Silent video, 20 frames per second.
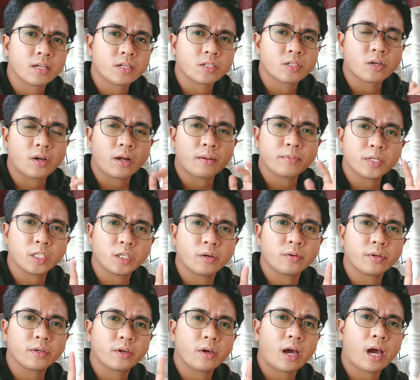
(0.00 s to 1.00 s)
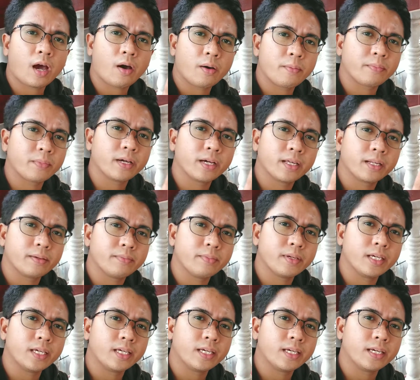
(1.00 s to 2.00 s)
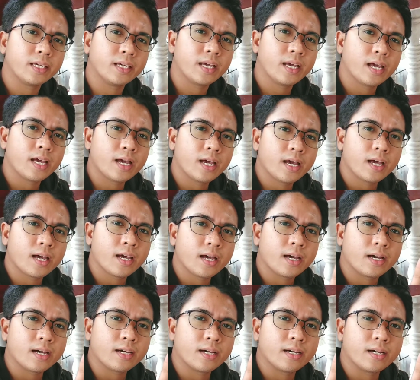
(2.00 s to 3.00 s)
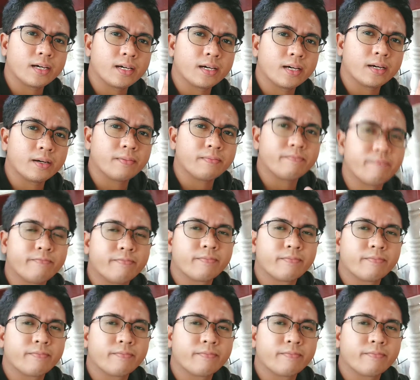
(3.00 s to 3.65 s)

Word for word: So I'll be showing you how I'm gonna be, uh,